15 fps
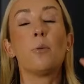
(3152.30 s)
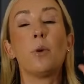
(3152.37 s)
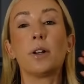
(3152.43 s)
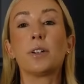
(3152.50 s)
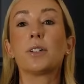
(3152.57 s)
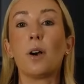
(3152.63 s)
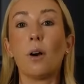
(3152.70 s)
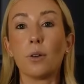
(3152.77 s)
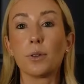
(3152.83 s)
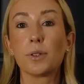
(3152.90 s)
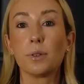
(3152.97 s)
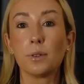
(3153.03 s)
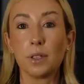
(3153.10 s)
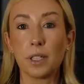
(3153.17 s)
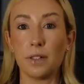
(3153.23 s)
want to
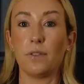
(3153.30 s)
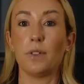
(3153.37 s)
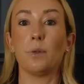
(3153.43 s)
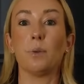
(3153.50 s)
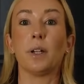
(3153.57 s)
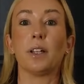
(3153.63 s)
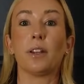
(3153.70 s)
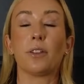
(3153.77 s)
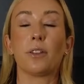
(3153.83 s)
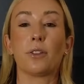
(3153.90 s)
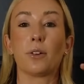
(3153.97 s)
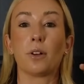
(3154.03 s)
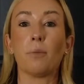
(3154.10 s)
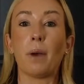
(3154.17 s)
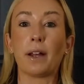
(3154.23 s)
also leave you with
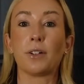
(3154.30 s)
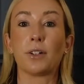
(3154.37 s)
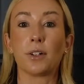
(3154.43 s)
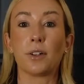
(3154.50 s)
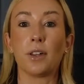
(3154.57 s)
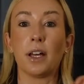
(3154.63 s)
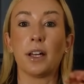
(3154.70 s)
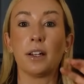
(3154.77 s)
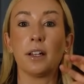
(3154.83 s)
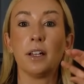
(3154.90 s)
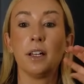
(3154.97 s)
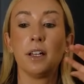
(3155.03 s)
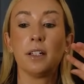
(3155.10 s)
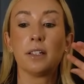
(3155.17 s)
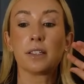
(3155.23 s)
the reminder that
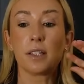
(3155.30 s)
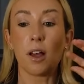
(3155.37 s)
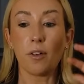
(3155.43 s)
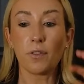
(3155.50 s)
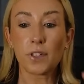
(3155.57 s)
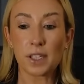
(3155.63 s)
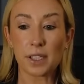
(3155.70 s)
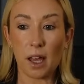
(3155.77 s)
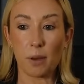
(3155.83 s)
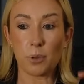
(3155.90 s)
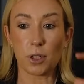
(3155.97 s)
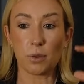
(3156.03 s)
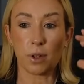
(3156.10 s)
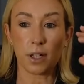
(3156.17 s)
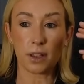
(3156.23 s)

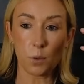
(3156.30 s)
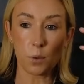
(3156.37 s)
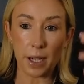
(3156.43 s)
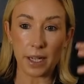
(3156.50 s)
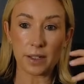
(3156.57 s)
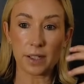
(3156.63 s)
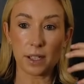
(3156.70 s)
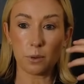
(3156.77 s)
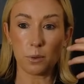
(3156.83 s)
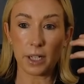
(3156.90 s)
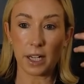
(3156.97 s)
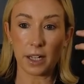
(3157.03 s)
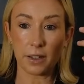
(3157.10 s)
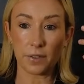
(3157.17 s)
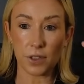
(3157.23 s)
self-deception, right, these ways that we
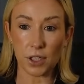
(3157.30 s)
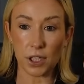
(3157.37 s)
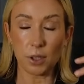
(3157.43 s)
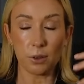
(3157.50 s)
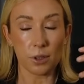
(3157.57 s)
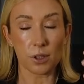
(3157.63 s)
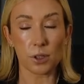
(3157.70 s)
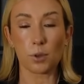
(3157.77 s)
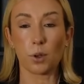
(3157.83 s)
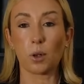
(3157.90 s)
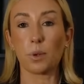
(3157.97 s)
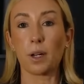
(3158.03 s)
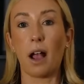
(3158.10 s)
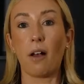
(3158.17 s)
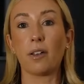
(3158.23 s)
kind of skew and
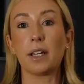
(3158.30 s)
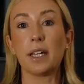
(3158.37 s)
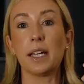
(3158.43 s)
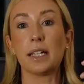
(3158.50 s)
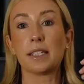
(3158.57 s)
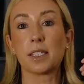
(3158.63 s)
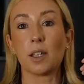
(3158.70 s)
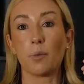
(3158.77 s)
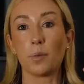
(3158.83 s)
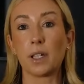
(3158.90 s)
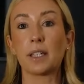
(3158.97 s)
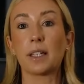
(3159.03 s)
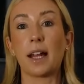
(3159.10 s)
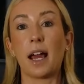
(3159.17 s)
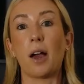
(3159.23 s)
distort reality, it's
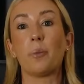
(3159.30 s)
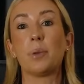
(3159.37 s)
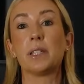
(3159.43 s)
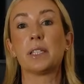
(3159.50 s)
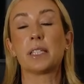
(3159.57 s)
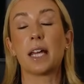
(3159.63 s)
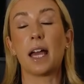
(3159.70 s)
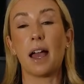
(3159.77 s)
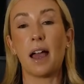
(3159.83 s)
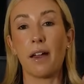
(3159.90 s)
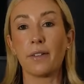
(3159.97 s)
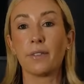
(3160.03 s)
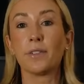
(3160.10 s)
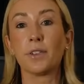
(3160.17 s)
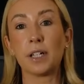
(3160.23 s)
something that happens to
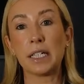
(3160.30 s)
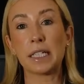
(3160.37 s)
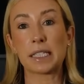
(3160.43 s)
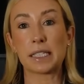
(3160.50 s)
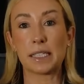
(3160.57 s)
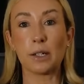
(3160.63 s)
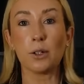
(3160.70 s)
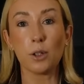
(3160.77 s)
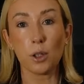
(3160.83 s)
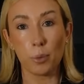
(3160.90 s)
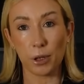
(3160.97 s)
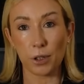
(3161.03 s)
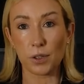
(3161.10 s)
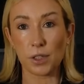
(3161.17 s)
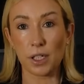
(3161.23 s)
every single
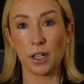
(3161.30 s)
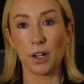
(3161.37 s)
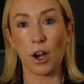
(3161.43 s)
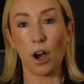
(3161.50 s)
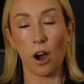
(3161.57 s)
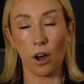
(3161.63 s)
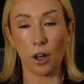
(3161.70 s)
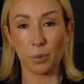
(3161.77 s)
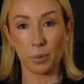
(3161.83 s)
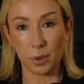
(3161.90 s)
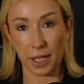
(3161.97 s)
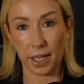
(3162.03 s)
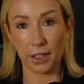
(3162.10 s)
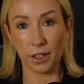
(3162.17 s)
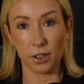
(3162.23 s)
person on
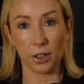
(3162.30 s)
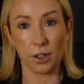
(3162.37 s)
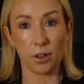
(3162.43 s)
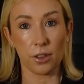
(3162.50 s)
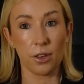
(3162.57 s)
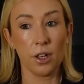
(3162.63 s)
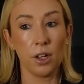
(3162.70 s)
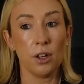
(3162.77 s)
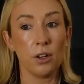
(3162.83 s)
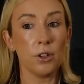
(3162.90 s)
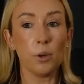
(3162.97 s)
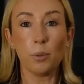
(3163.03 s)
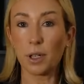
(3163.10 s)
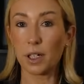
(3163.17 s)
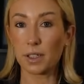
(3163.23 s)
planet Earth.
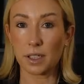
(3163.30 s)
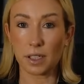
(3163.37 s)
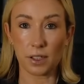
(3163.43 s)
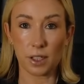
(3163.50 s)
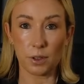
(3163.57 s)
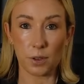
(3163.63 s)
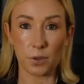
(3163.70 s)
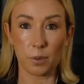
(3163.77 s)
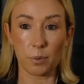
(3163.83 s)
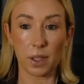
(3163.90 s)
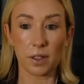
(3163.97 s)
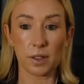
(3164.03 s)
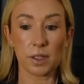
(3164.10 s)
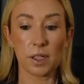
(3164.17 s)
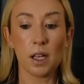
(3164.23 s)
Nobody is excused from
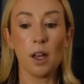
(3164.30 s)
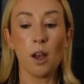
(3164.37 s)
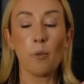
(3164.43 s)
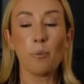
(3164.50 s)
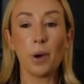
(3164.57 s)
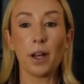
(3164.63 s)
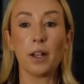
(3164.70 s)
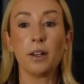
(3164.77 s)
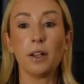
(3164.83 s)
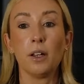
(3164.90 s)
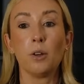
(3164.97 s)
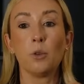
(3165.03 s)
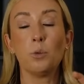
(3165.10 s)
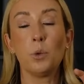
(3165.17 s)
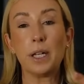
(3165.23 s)
this. But
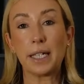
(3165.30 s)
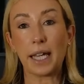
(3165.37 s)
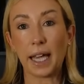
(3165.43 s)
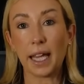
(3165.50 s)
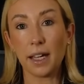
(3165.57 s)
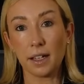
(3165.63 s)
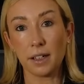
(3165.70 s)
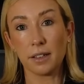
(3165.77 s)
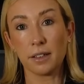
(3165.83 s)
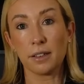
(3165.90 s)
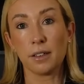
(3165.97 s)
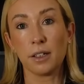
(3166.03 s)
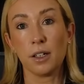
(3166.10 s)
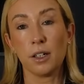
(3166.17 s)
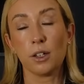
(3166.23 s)
we
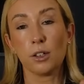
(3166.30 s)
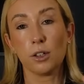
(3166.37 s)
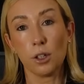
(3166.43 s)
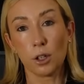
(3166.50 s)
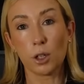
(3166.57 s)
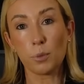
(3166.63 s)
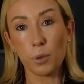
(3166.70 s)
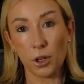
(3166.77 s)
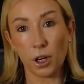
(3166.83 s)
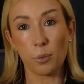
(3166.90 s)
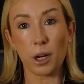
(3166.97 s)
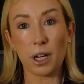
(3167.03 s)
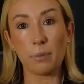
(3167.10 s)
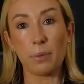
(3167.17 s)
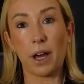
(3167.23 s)
can learn what our
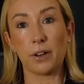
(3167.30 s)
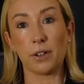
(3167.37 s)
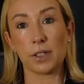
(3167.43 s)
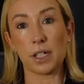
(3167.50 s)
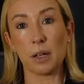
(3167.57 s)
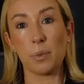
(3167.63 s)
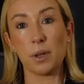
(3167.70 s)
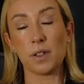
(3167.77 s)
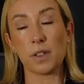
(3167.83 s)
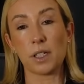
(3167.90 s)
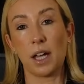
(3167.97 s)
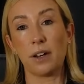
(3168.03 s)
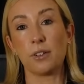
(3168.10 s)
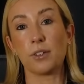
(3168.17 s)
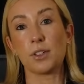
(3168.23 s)
brain pattern type is
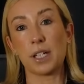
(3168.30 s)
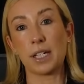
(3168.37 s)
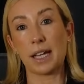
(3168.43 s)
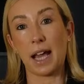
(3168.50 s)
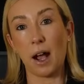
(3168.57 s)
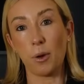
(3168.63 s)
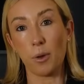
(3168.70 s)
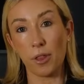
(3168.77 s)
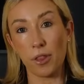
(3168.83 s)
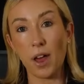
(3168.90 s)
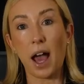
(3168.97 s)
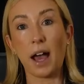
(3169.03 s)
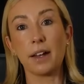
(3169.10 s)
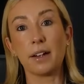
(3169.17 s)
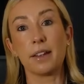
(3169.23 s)
and understand how
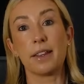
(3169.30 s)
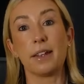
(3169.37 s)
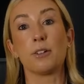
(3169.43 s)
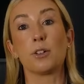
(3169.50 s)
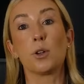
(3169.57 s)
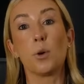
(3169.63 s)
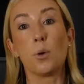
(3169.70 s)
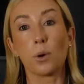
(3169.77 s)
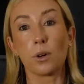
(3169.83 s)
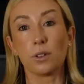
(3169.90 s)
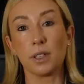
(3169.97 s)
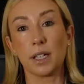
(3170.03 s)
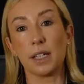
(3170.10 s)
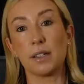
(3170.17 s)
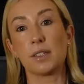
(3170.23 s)
that then
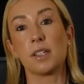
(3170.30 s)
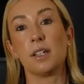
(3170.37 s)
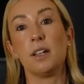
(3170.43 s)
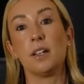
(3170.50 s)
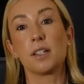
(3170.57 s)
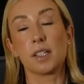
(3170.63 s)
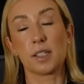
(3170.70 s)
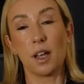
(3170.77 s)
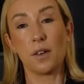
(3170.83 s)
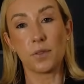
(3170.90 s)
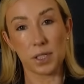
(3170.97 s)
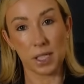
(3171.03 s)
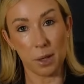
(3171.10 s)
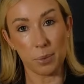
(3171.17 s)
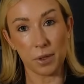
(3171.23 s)
correlates to
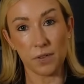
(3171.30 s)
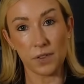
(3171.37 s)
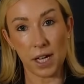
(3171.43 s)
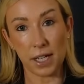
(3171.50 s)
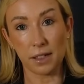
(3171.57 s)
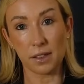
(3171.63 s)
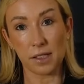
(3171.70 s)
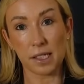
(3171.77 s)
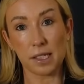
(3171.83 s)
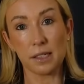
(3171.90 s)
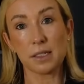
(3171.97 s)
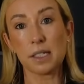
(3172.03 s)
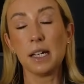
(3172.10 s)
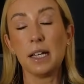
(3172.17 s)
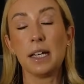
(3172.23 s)
self-deceptive
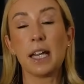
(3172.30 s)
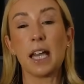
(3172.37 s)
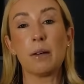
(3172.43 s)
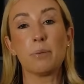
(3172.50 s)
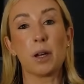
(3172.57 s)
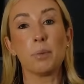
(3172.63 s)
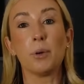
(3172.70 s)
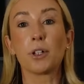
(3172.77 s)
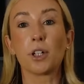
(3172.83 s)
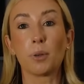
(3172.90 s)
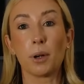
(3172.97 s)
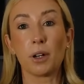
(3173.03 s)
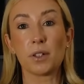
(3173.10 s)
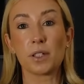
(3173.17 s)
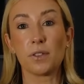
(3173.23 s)
tendencies. In my book,
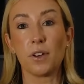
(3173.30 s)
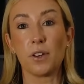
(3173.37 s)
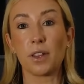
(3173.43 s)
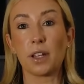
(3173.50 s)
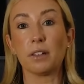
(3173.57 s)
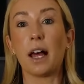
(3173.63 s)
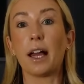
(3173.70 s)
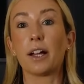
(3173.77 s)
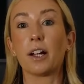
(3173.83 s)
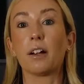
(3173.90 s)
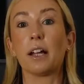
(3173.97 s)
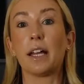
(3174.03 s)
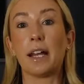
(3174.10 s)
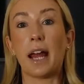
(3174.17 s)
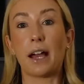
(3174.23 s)
Your Brain is a Filthy
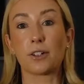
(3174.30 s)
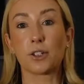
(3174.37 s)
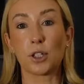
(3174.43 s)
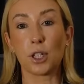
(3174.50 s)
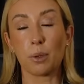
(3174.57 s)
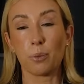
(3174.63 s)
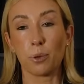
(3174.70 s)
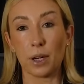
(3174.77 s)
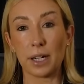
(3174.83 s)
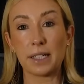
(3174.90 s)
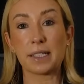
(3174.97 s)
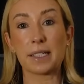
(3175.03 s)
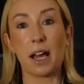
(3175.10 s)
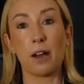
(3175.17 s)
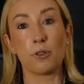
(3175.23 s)
Liar, it actually
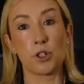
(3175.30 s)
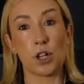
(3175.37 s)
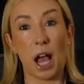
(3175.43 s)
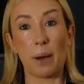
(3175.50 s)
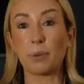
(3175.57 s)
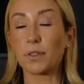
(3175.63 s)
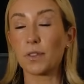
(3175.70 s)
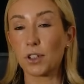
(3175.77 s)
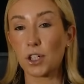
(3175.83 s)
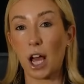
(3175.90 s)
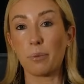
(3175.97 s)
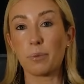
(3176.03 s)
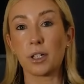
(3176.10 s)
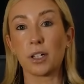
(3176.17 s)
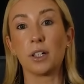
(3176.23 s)
breaks down chapter for
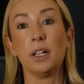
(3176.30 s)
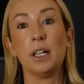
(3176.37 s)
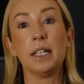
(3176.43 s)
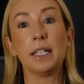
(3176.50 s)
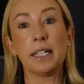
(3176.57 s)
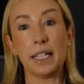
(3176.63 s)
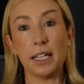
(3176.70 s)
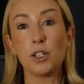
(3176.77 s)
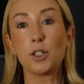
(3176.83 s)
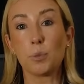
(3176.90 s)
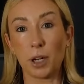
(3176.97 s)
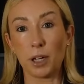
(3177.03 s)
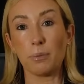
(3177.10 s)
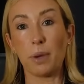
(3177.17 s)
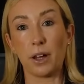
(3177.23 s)
chapter each
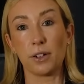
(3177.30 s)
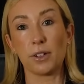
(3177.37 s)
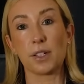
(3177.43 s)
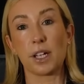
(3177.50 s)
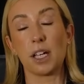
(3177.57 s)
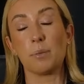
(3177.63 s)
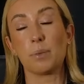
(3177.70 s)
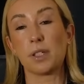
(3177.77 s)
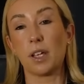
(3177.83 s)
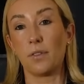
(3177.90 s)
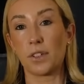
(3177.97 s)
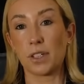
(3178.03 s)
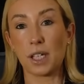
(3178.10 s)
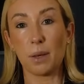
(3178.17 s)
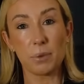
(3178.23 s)
brain pattern type,
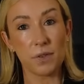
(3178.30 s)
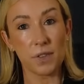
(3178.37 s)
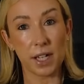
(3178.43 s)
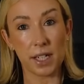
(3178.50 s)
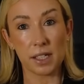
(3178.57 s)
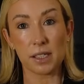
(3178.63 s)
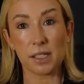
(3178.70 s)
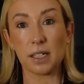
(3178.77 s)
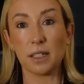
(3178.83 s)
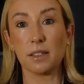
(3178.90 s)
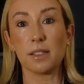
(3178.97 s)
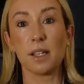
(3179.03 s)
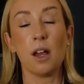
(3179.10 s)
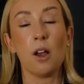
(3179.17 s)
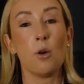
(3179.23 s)
self-deceptive
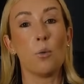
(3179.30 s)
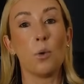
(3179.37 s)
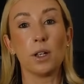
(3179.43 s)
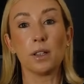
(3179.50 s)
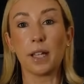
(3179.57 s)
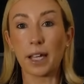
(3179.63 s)
tendencies, what